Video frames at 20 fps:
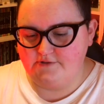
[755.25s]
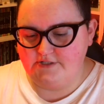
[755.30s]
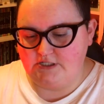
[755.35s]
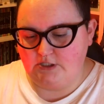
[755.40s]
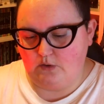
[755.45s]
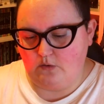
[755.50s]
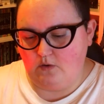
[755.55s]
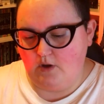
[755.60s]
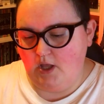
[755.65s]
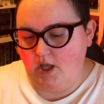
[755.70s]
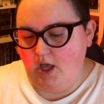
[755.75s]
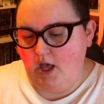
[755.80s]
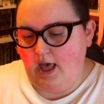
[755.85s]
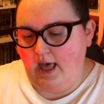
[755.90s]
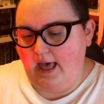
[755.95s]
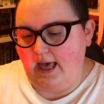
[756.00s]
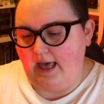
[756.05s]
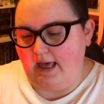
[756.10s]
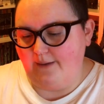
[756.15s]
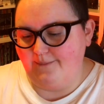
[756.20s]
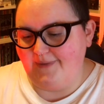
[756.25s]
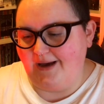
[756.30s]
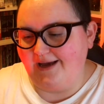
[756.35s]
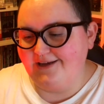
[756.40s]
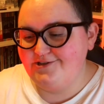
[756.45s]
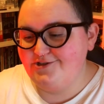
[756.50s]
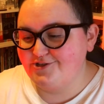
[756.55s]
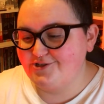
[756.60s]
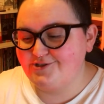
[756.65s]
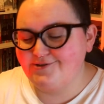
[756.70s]
So I
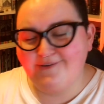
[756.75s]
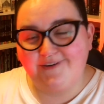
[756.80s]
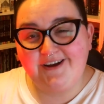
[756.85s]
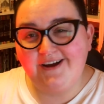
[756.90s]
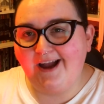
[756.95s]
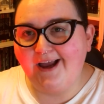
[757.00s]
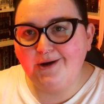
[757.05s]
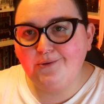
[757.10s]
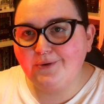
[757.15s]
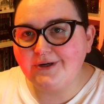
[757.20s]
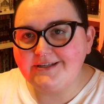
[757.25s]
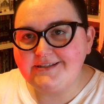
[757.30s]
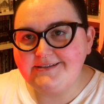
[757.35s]
just kind of want